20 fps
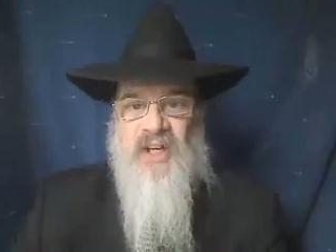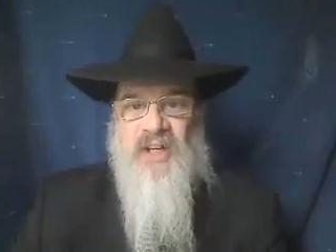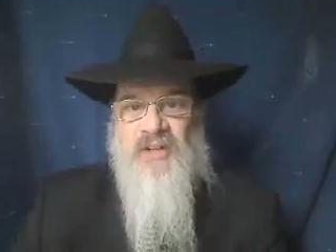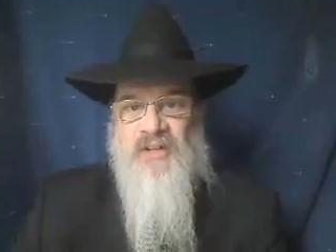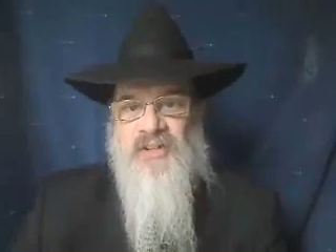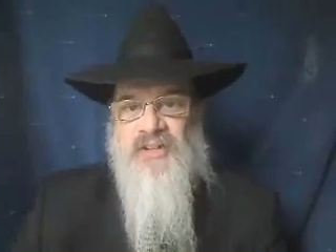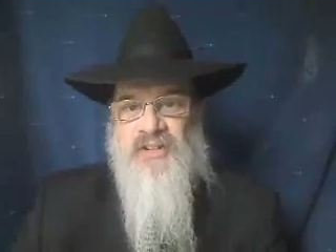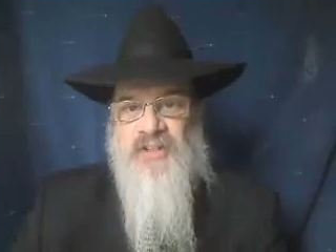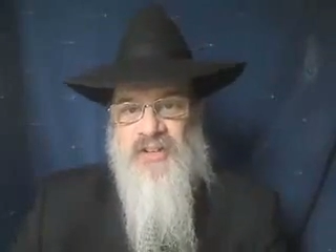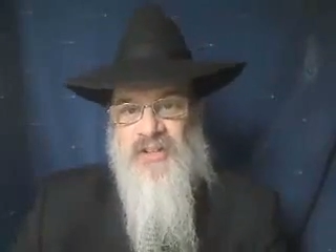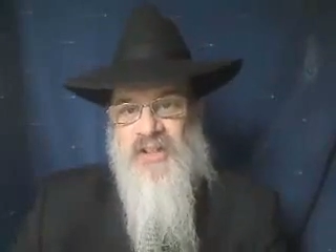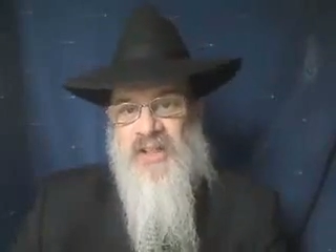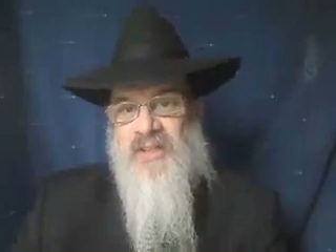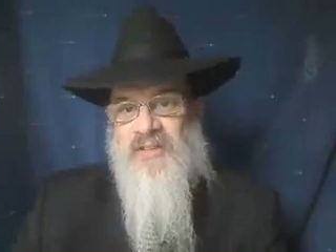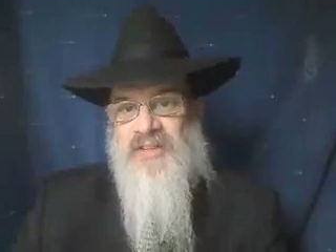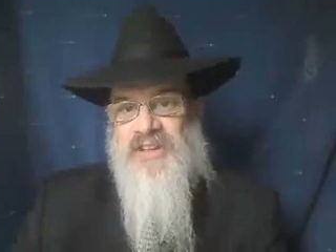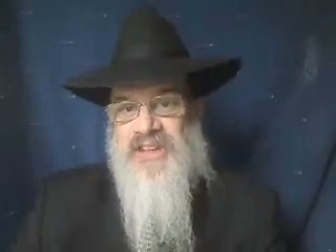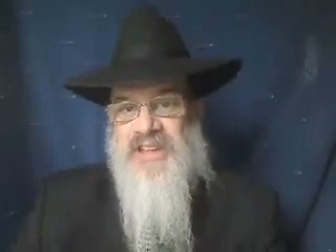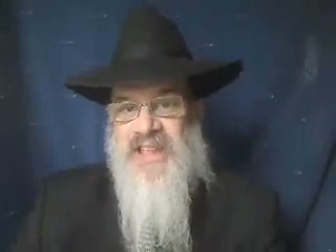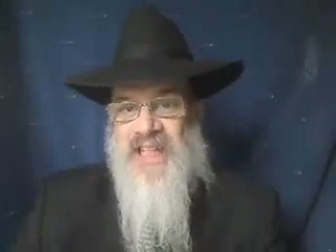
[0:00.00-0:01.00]
understood
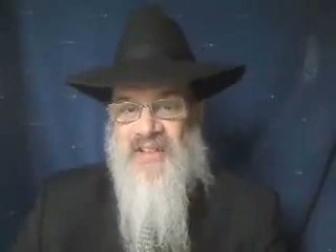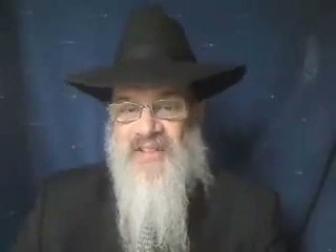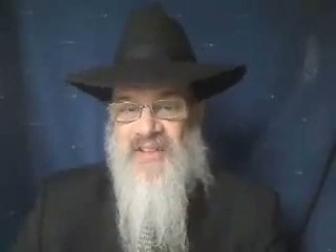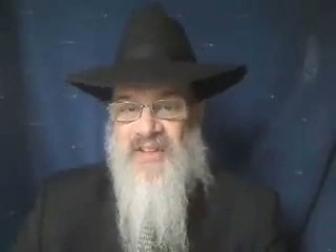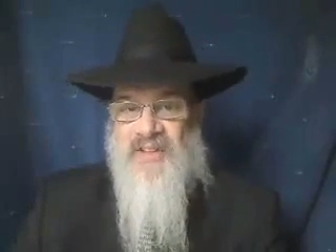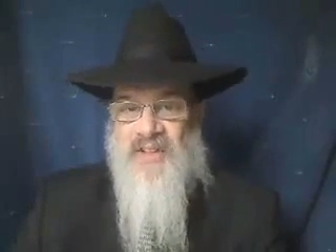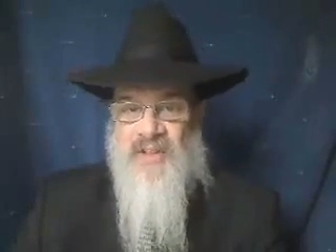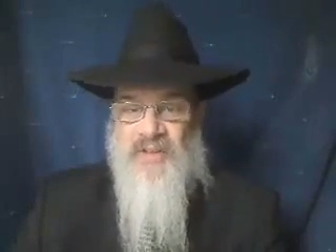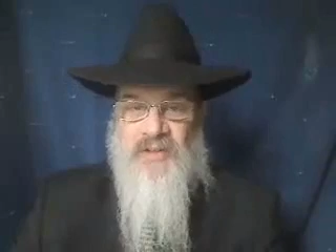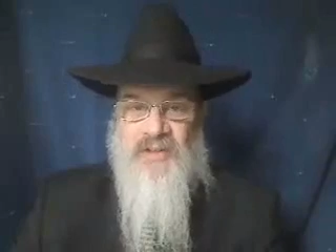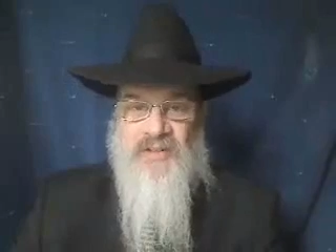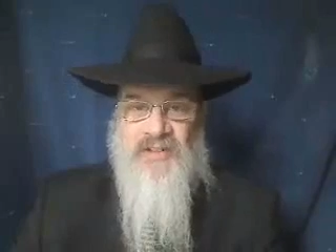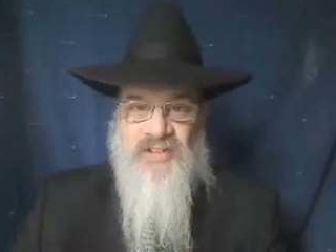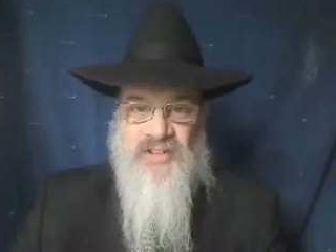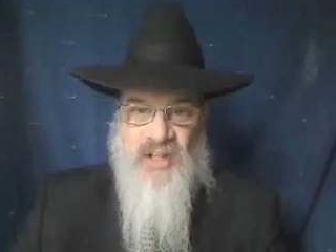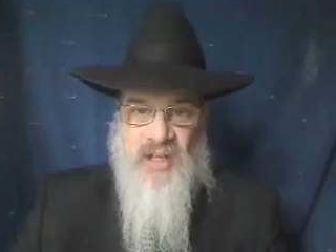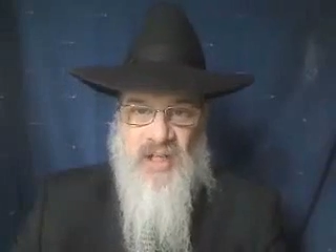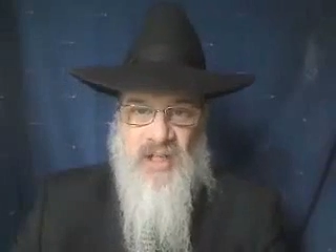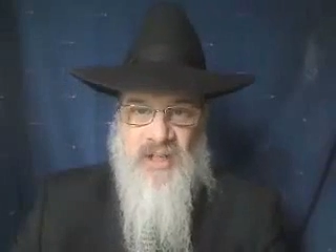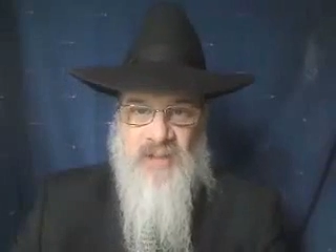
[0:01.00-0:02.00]
that if she has another
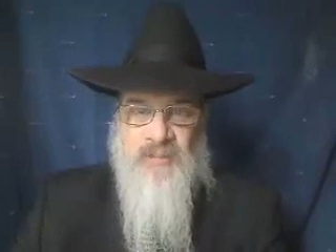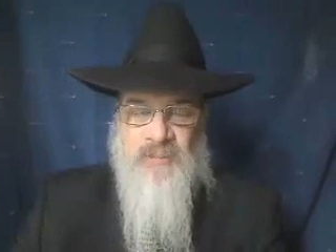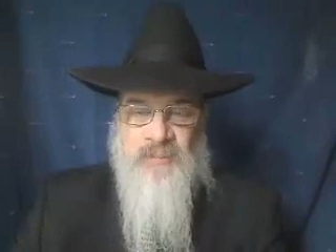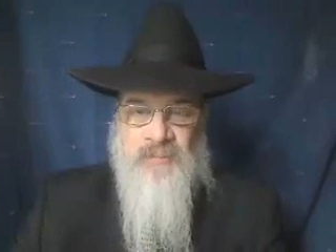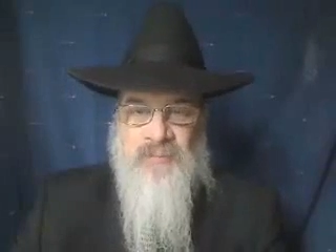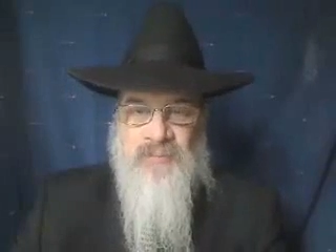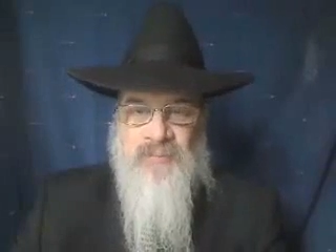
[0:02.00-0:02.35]
son,